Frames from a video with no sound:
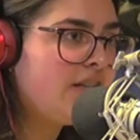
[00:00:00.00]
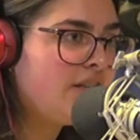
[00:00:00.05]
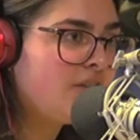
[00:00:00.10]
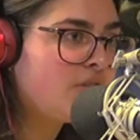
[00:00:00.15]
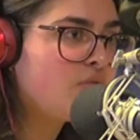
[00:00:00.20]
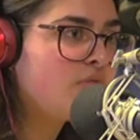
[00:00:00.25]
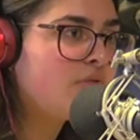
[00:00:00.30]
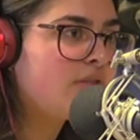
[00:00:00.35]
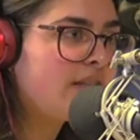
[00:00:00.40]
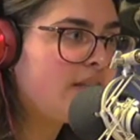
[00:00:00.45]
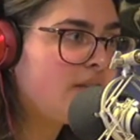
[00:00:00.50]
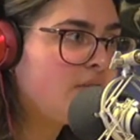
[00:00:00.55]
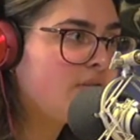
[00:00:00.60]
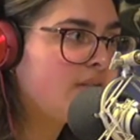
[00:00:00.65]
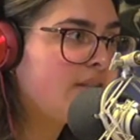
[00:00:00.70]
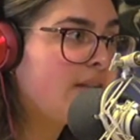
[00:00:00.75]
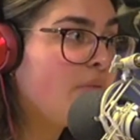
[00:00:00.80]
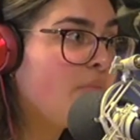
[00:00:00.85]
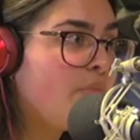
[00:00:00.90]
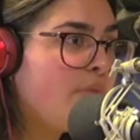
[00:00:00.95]
clinical
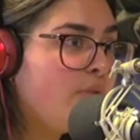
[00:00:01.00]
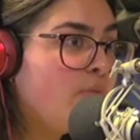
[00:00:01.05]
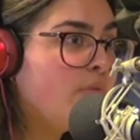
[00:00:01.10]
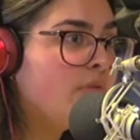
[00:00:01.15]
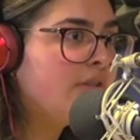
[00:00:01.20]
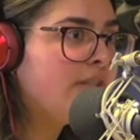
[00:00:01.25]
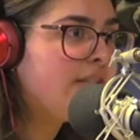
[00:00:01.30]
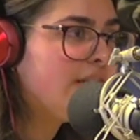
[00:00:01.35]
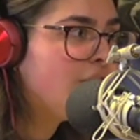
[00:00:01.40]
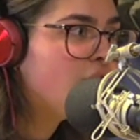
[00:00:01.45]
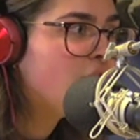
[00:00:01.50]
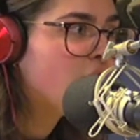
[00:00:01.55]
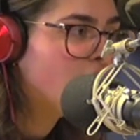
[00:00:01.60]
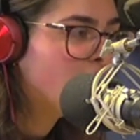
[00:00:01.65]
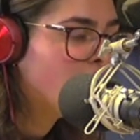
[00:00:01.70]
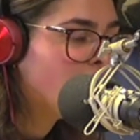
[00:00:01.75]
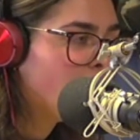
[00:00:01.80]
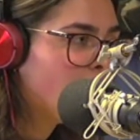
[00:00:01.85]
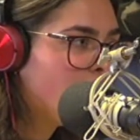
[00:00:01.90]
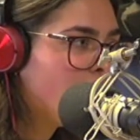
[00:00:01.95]
skills that we will need to
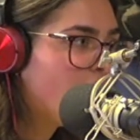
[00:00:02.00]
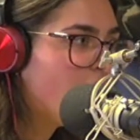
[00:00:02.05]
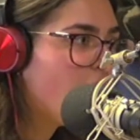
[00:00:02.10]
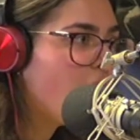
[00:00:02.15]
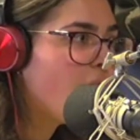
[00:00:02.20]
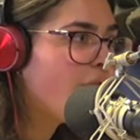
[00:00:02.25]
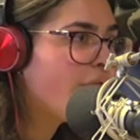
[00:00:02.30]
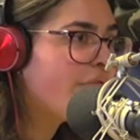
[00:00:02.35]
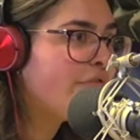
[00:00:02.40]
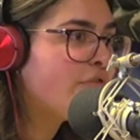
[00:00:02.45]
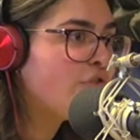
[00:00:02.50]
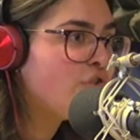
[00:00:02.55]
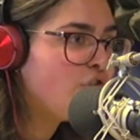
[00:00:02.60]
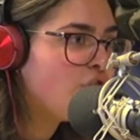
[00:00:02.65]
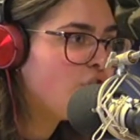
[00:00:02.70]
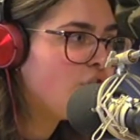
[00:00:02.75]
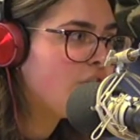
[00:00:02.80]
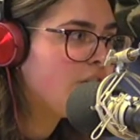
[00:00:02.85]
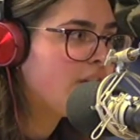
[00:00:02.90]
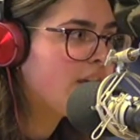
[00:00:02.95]
know for
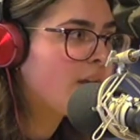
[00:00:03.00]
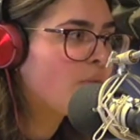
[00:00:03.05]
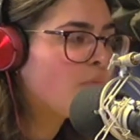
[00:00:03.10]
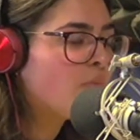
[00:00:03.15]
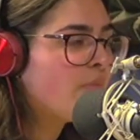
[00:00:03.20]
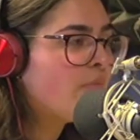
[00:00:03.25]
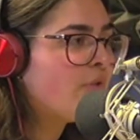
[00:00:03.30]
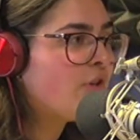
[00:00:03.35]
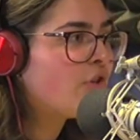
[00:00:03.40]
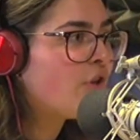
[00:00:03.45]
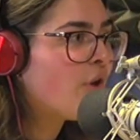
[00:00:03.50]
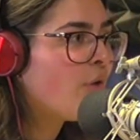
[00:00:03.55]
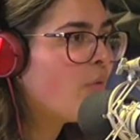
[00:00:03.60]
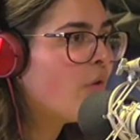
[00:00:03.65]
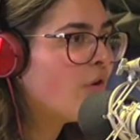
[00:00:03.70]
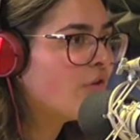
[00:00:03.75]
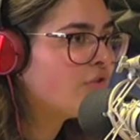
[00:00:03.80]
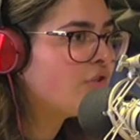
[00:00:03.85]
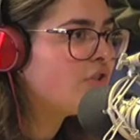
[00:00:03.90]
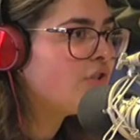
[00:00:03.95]
uni and for then uni. go
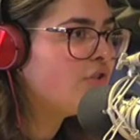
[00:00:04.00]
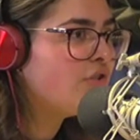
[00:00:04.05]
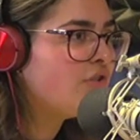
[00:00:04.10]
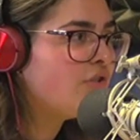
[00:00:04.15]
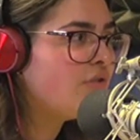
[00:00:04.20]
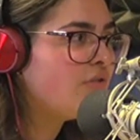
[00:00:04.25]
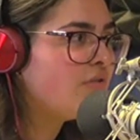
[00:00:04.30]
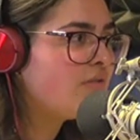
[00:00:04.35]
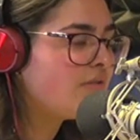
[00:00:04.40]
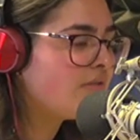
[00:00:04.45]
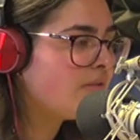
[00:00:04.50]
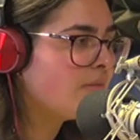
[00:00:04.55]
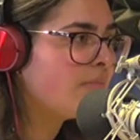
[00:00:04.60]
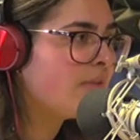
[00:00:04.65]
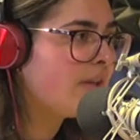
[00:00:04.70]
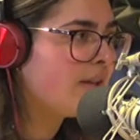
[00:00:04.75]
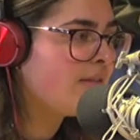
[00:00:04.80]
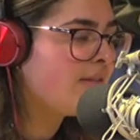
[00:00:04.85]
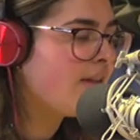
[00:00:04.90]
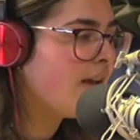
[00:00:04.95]
on to do
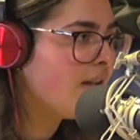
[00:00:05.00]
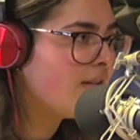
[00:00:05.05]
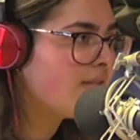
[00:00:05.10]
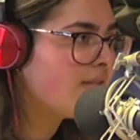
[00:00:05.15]
something in the health